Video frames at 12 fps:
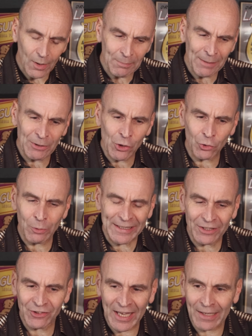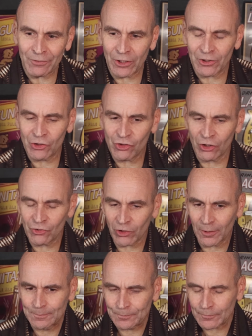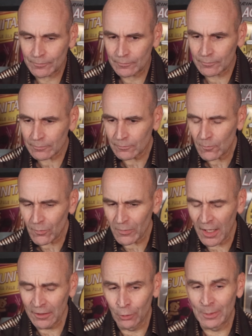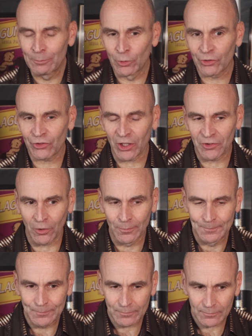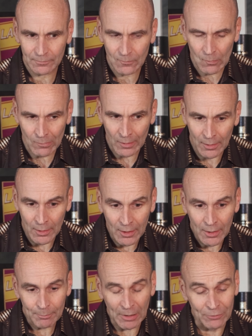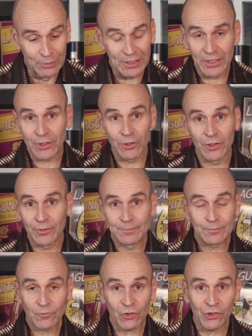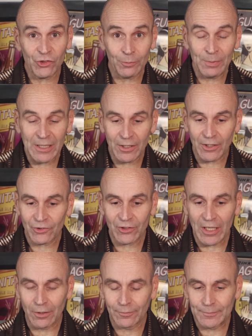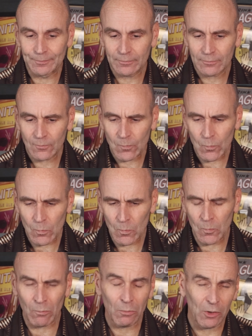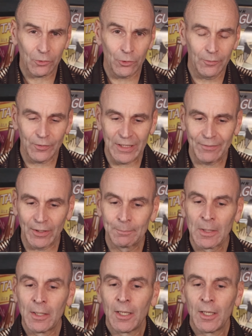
Maybe not quite as heavy on the ginger, a little bit more subtle, but a really good ginger beer itself. Good flavour.